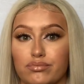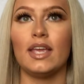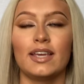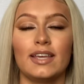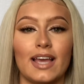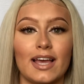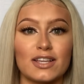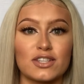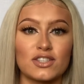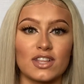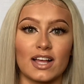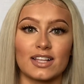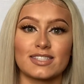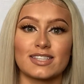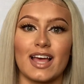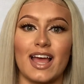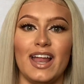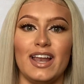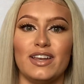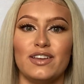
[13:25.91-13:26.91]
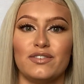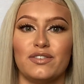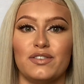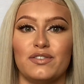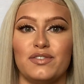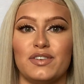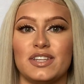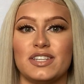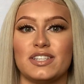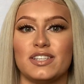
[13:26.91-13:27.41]
Yes, that's the end of the
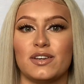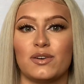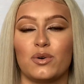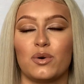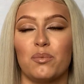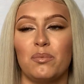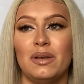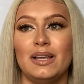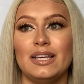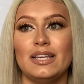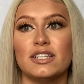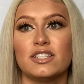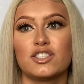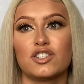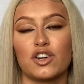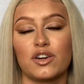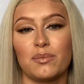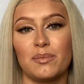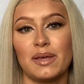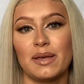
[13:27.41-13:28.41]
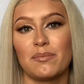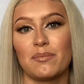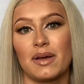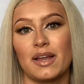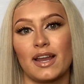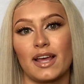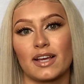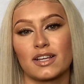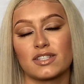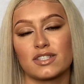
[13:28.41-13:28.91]
video. Please join me in my
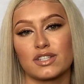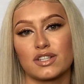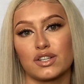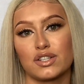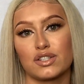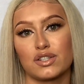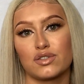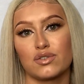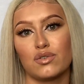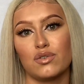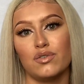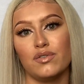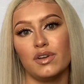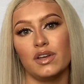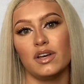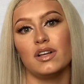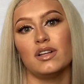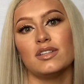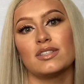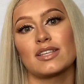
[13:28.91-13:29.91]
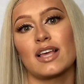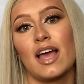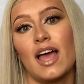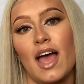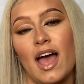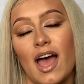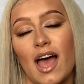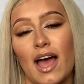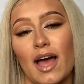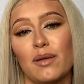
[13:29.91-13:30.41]
next tutorials,
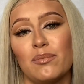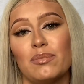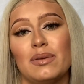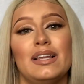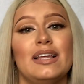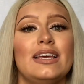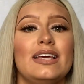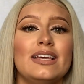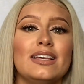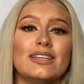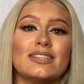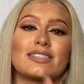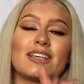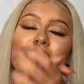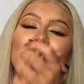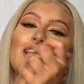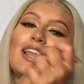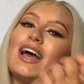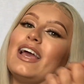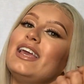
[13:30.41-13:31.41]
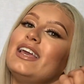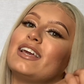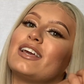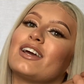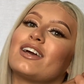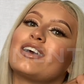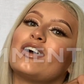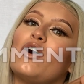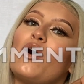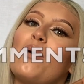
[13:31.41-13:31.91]
and please like,
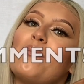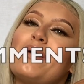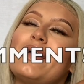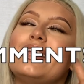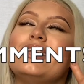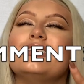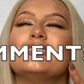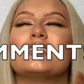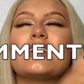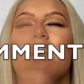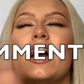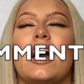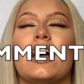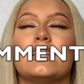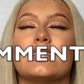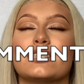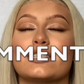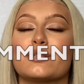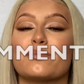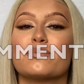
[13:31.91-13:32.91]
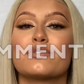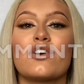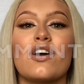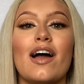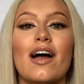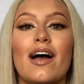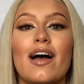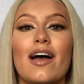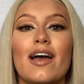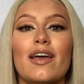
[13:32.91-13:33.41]
comment and
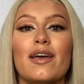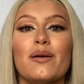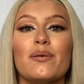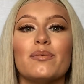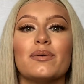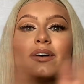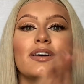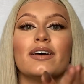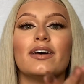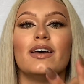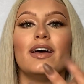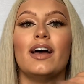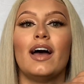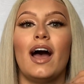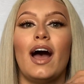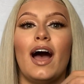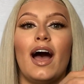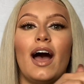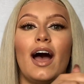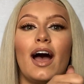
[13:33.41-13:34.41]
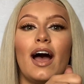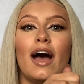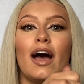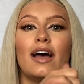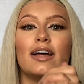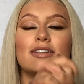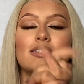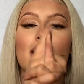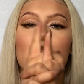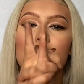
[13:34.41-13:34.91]
subscribe,
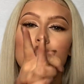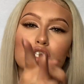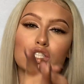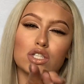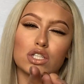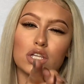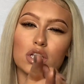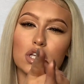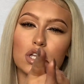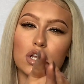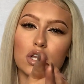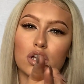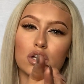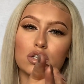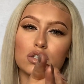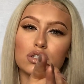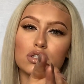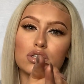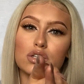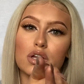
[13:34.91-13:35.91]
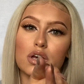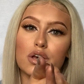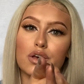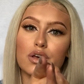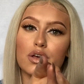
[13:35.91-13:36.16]
and I'll see you next time.